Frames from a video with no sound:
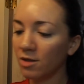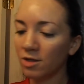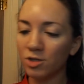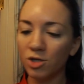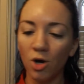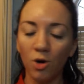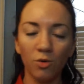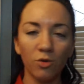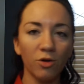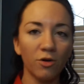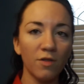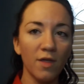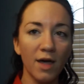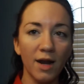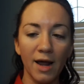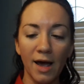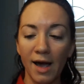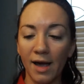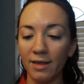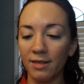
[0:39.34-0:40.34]
the toner
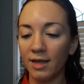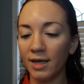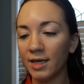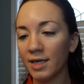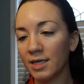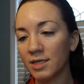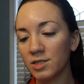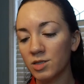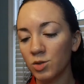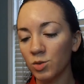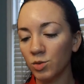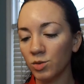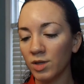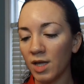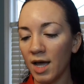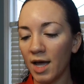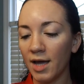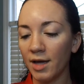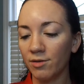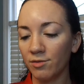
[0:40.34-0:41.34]
that I like is the
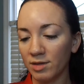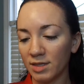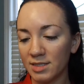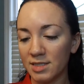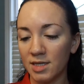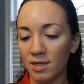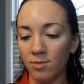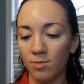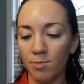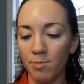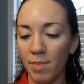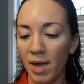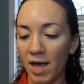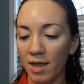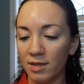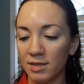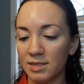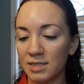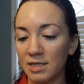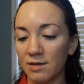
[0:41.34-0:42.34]
Henriksen
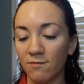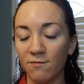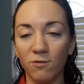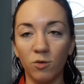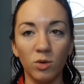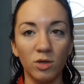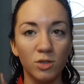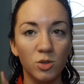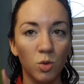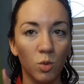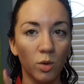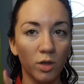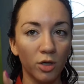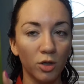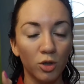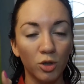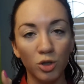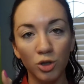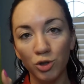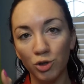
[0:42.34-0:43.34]
Balancing Force
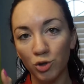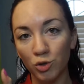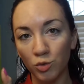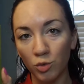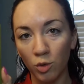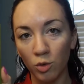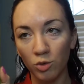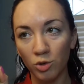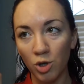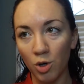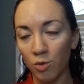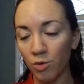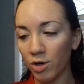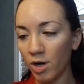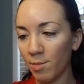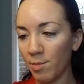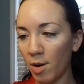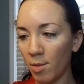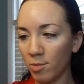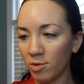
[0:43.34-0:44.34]
Oil Control Toner.
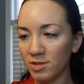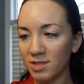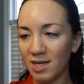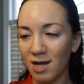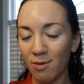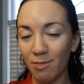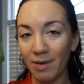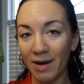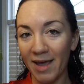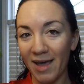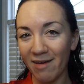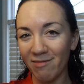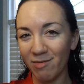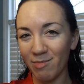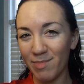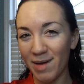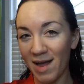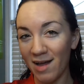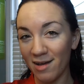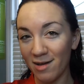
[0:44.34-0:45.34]
I'm almost out, but I have a
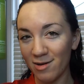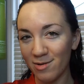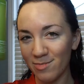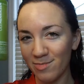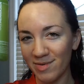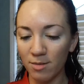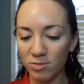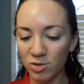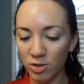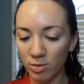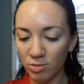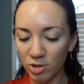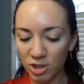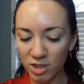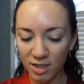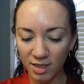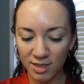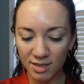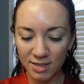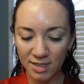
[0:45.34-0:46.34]
backup. So I'm just
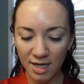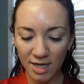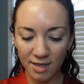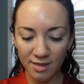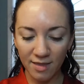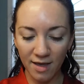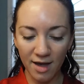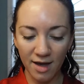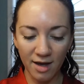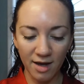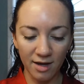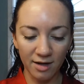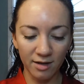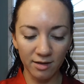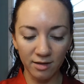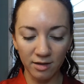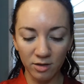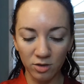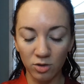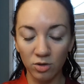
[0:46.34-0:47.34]
going to take that on
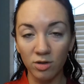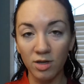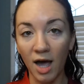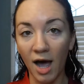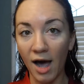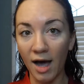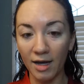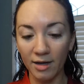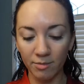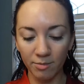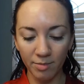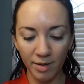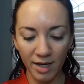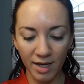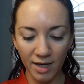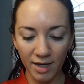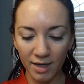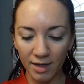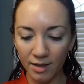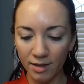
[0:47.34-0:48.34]
a little cotton
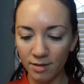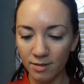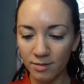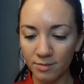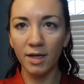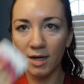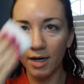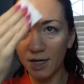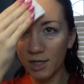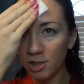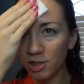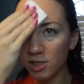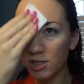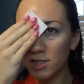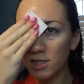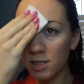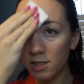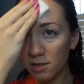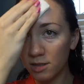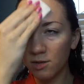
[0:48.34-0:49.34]
pad and I
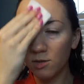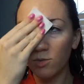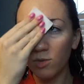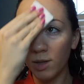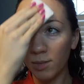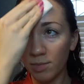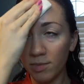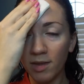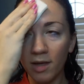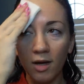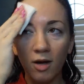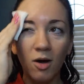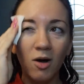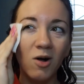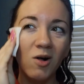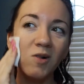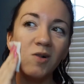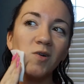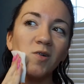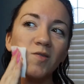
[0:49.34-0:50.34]
just wipe that
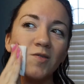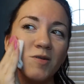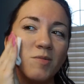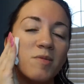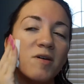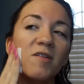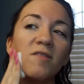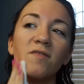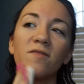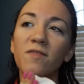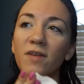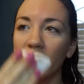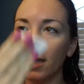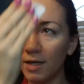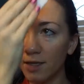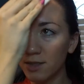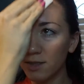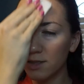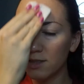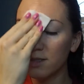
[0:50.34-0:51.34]
all over my
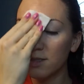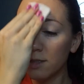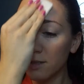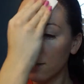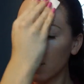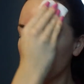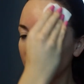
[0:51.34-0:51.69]
face.